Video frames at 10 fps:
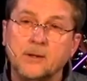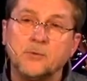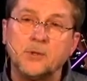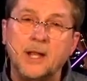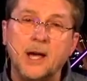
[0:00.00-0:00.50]

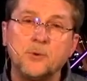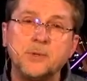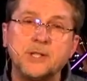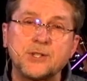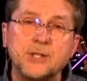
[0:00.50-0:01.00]
For now
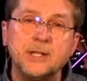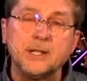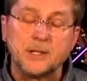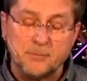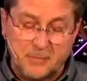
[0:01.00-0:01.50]
we see
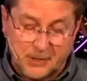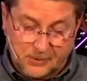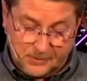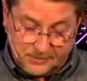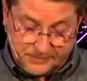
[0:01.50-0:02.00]
in a
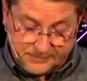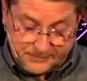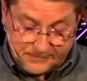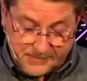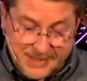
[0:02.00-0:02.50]
mirror,
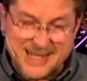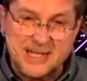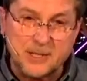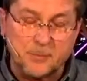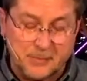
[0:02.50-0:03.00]

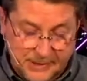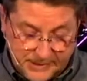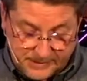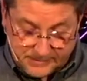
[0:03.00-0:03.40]
dimly,